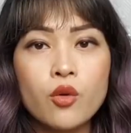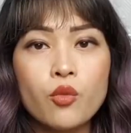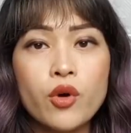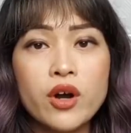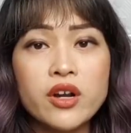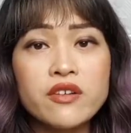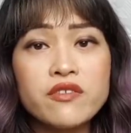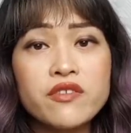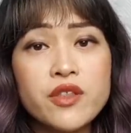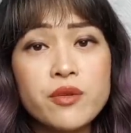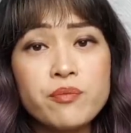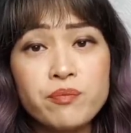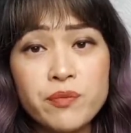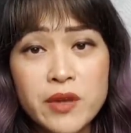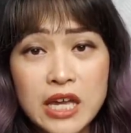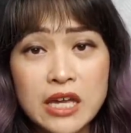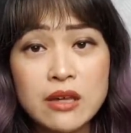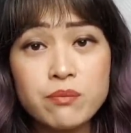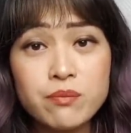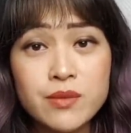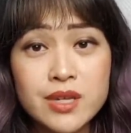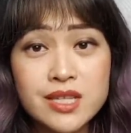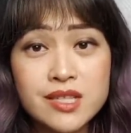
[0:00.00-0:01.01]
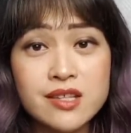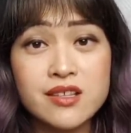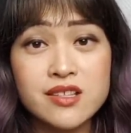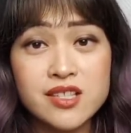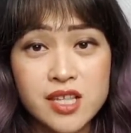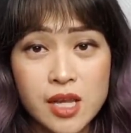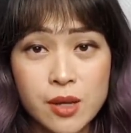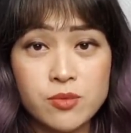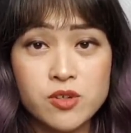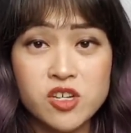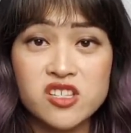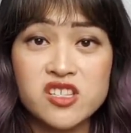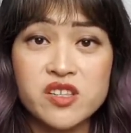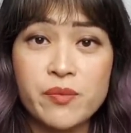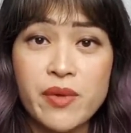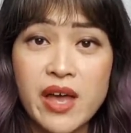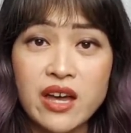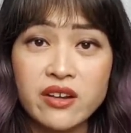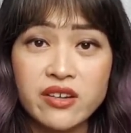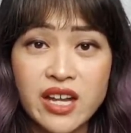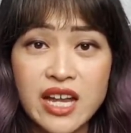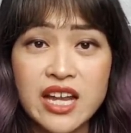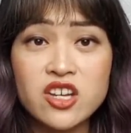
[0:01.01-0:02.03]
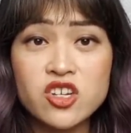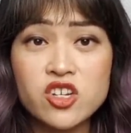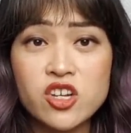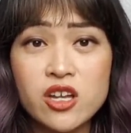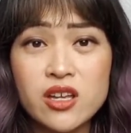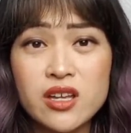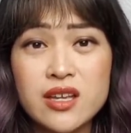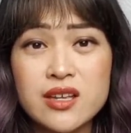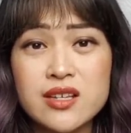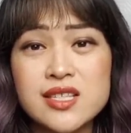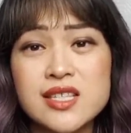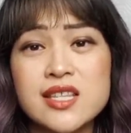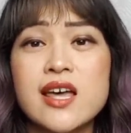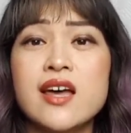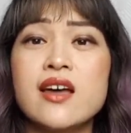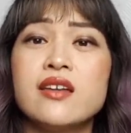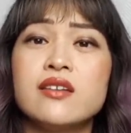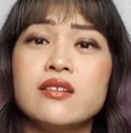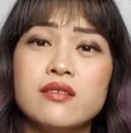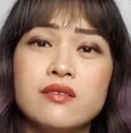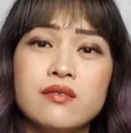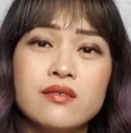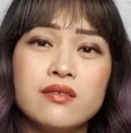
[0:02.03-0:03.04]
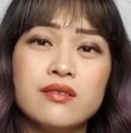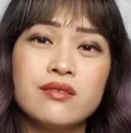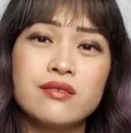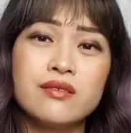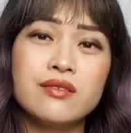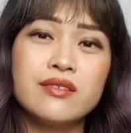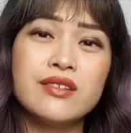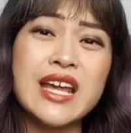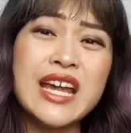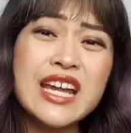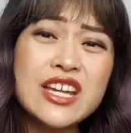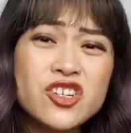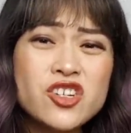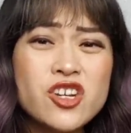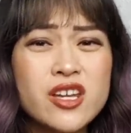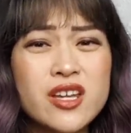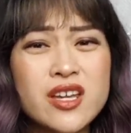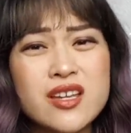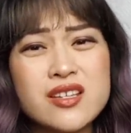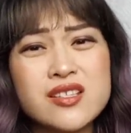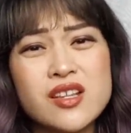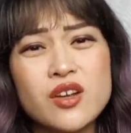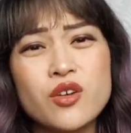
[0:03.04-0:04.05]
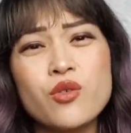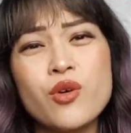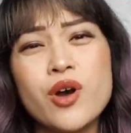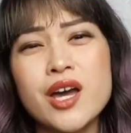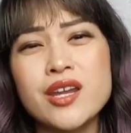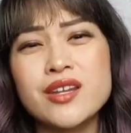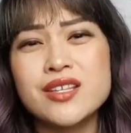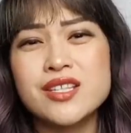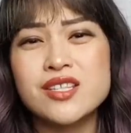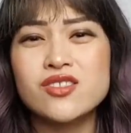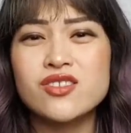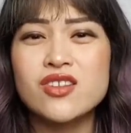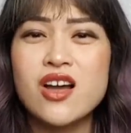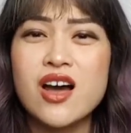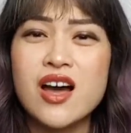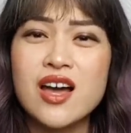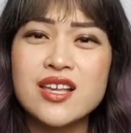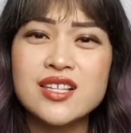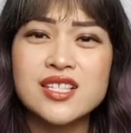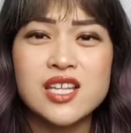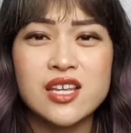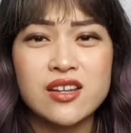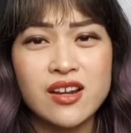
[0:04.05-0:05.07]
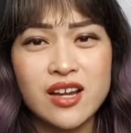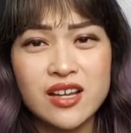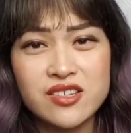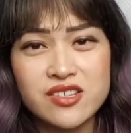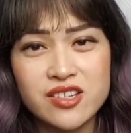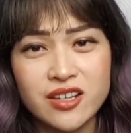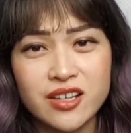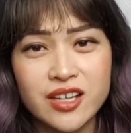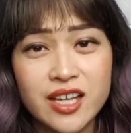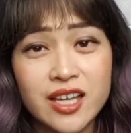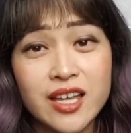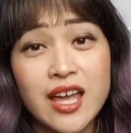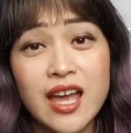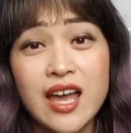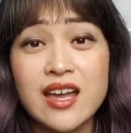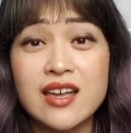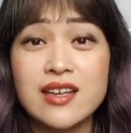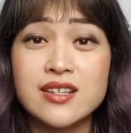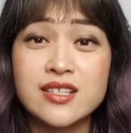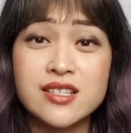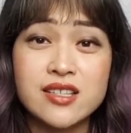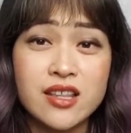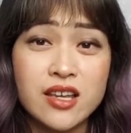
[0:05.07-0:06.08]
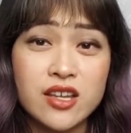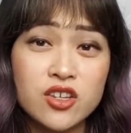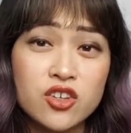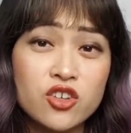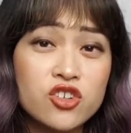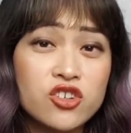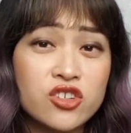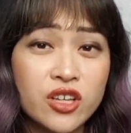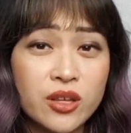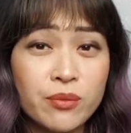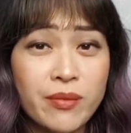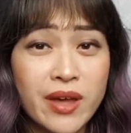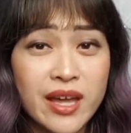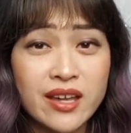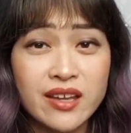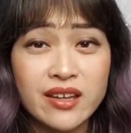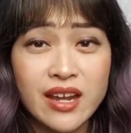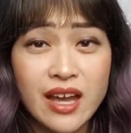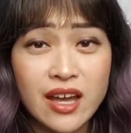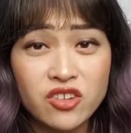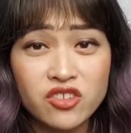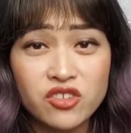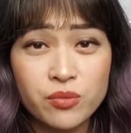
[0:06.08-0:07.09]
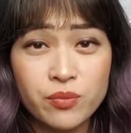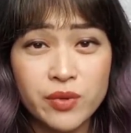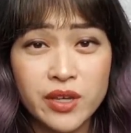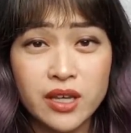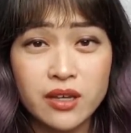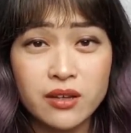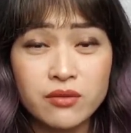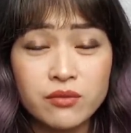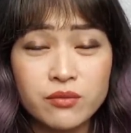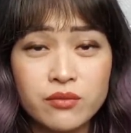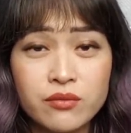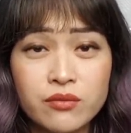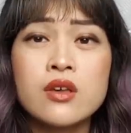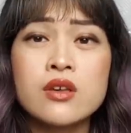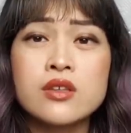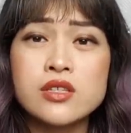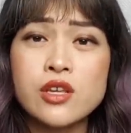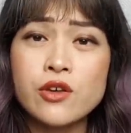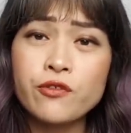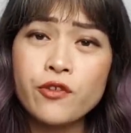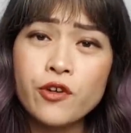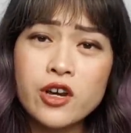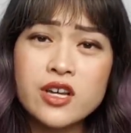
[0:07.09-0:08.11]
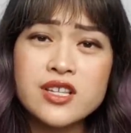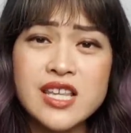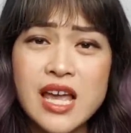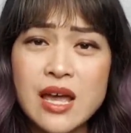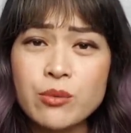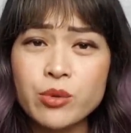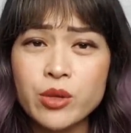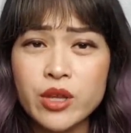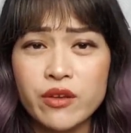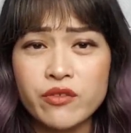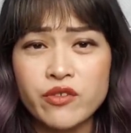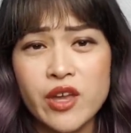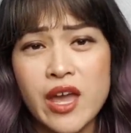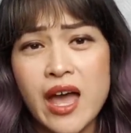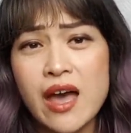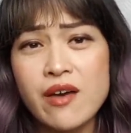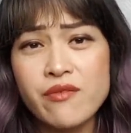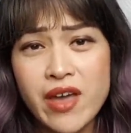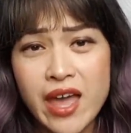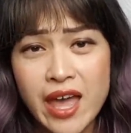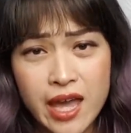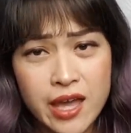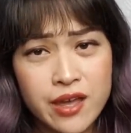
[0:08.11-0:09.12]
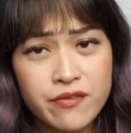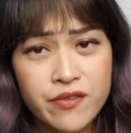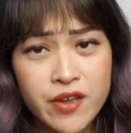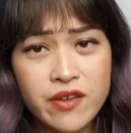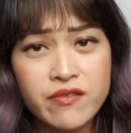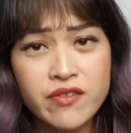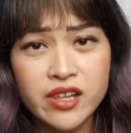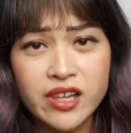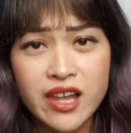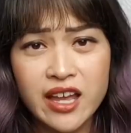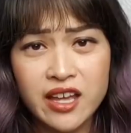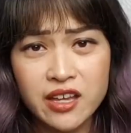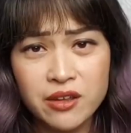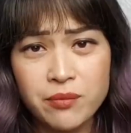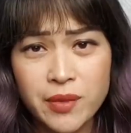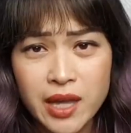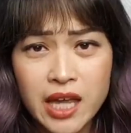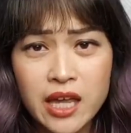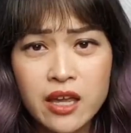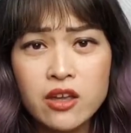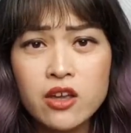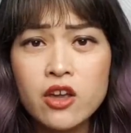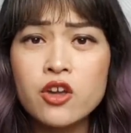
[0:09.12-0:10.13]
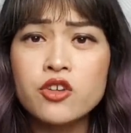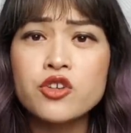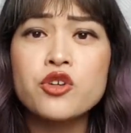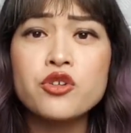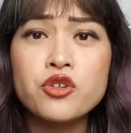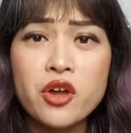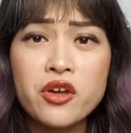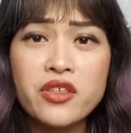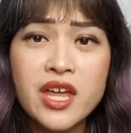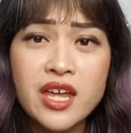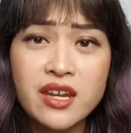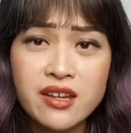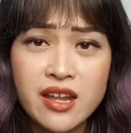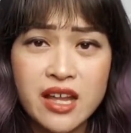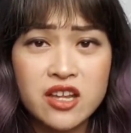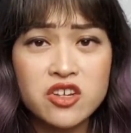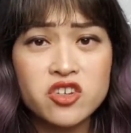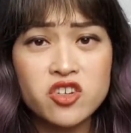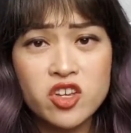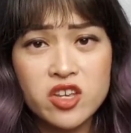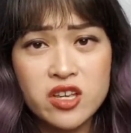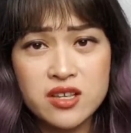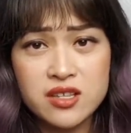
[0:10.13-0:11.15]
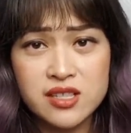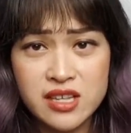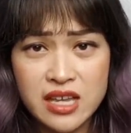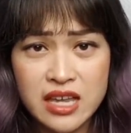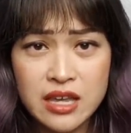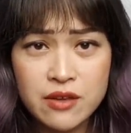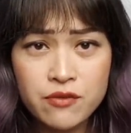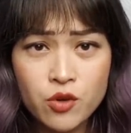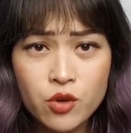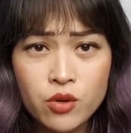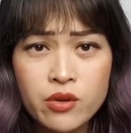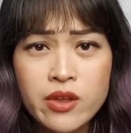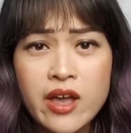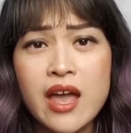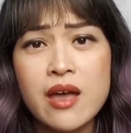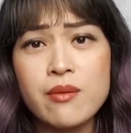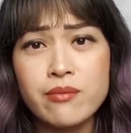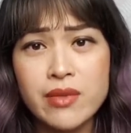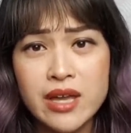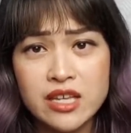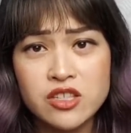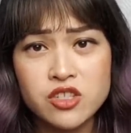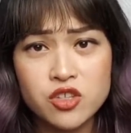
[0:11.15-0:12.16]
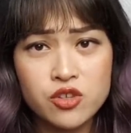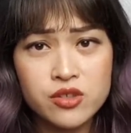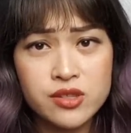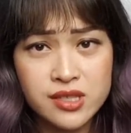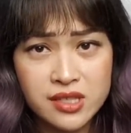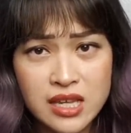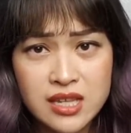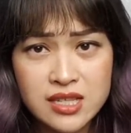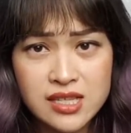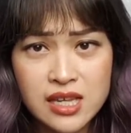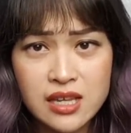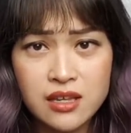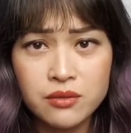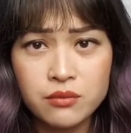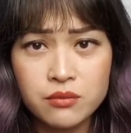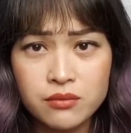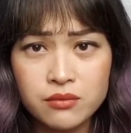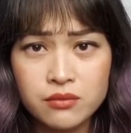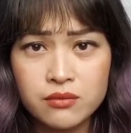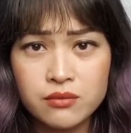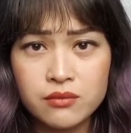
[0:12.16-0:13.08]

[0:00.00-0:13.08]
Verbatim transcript: One of the big misconceptions about nature is that nature isn't quite as nice and idyllic as they usually make it out to be. So for example, if you have hay fever like me, you know that nature is evil and makes you sneezy.